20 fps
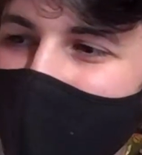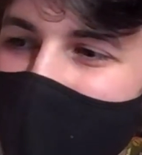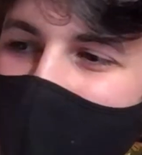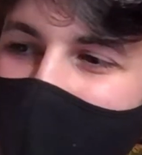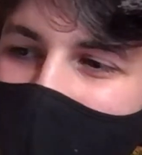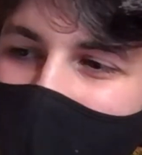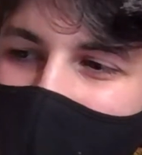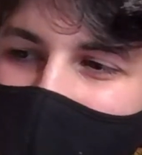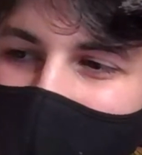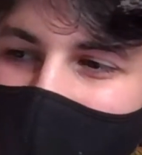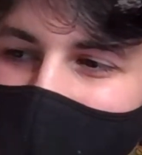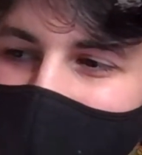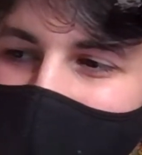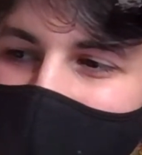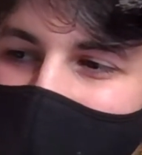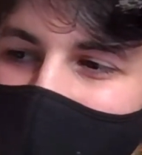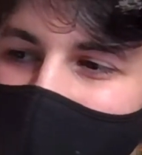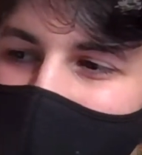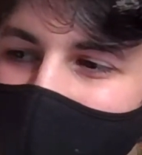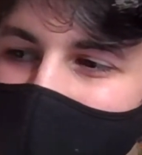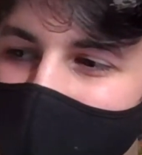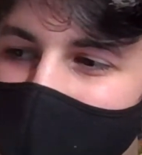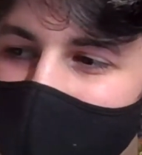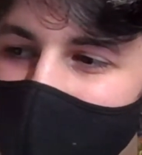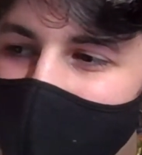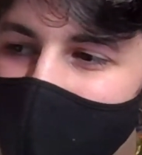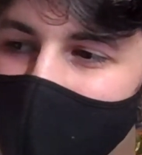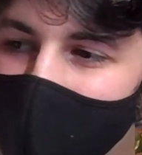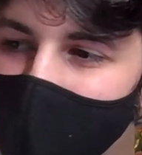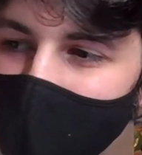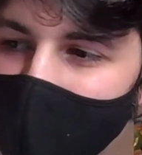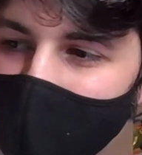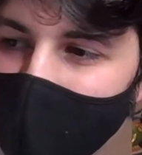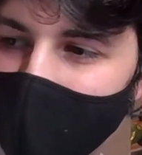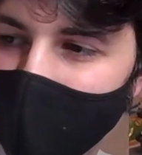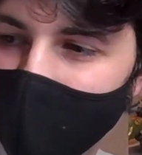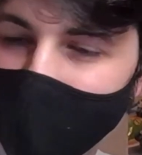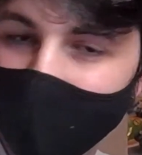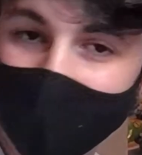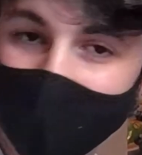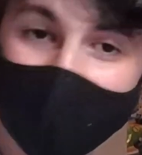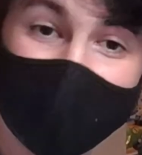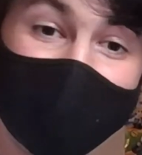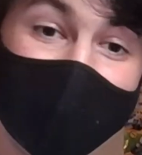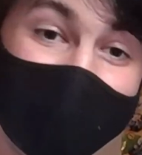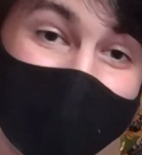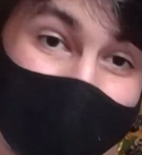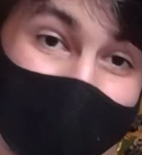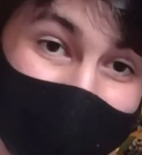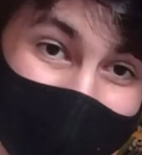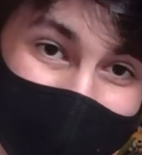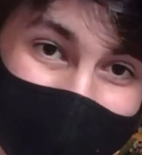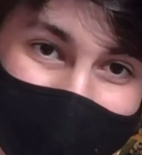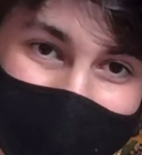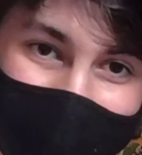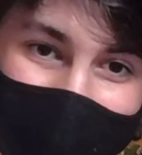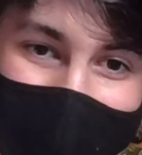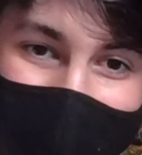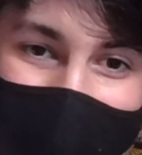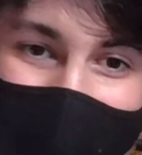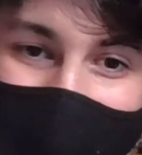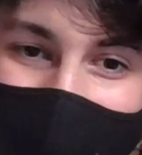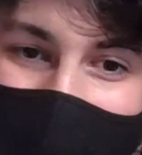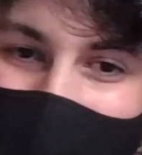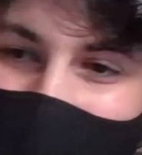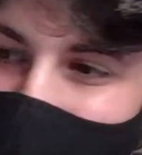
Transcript: has more sentimental value.